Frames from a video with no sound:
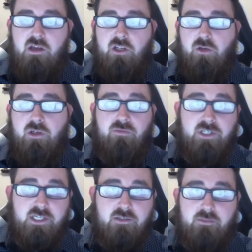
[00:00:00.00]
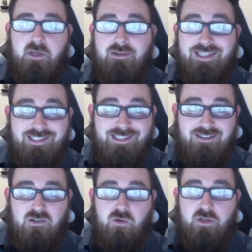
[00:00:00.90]
You can reach out to me on
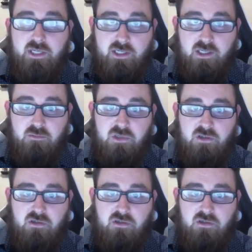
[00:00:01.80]
LinkedIn or GitHub.